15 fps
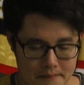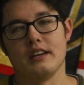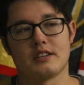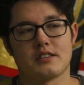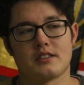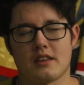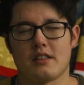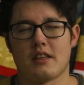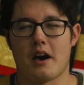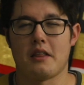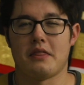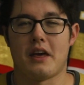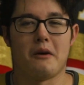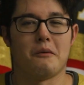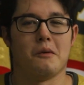It's just that
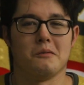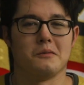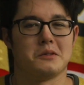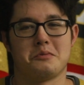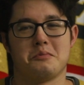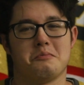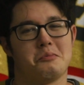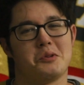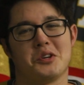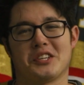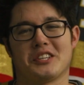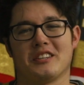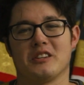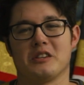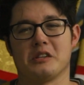that, that one was
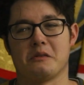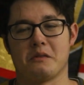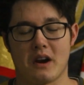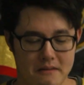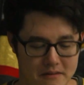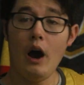particularly rough.